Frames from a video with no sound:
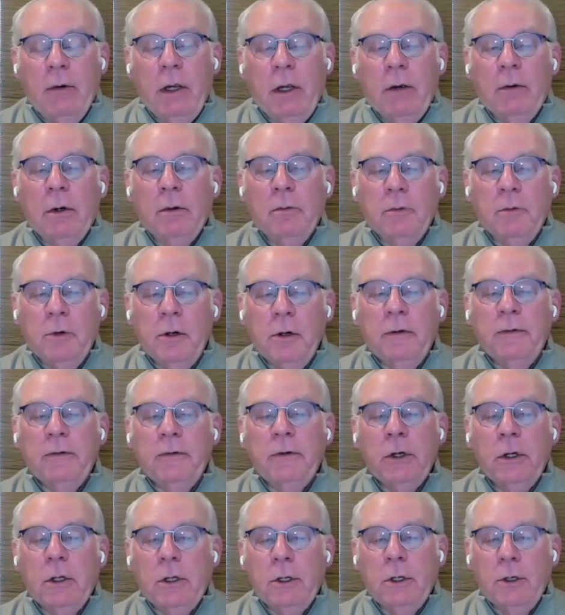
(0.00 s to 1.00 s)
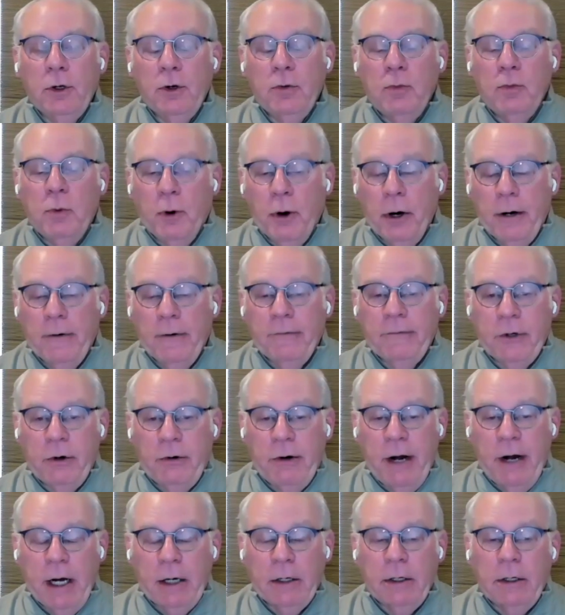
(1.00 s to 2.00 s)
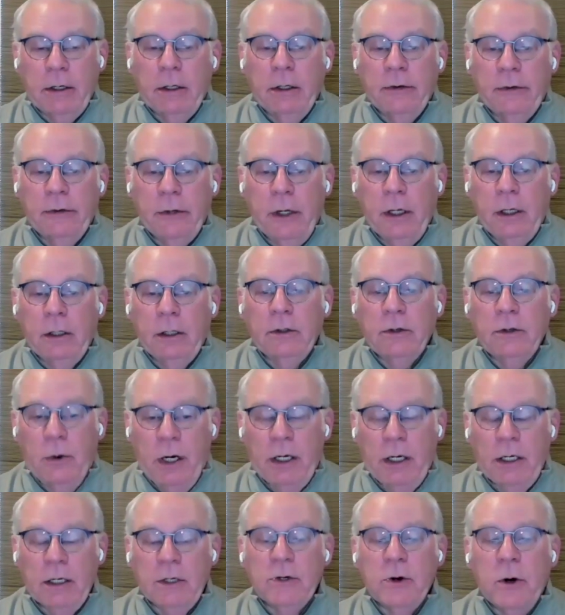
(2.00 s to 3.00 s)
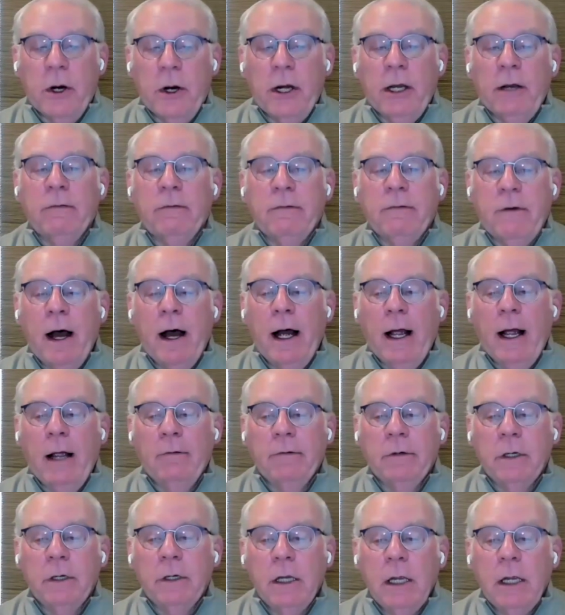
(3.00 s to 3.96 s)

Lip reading: we will move to the new board of directors in 2025.